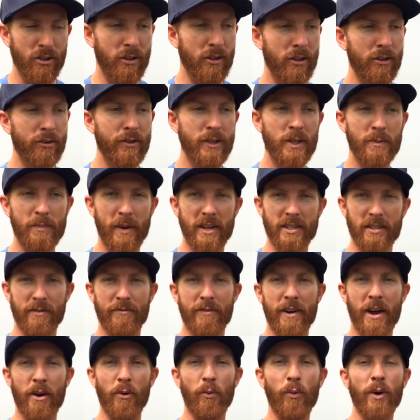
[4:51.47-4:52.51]
You literally
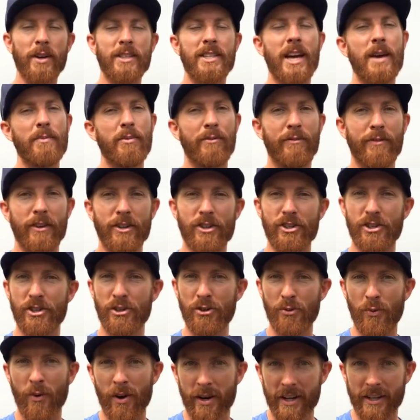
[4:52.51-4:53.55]
specify what type of fish
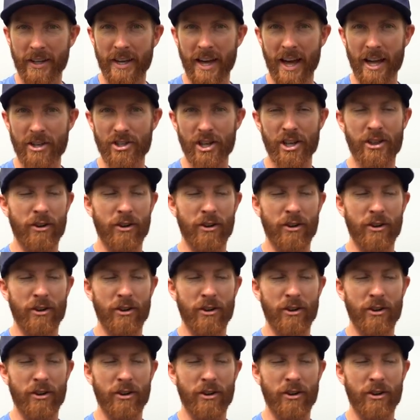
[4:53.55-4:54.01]
you want to catch,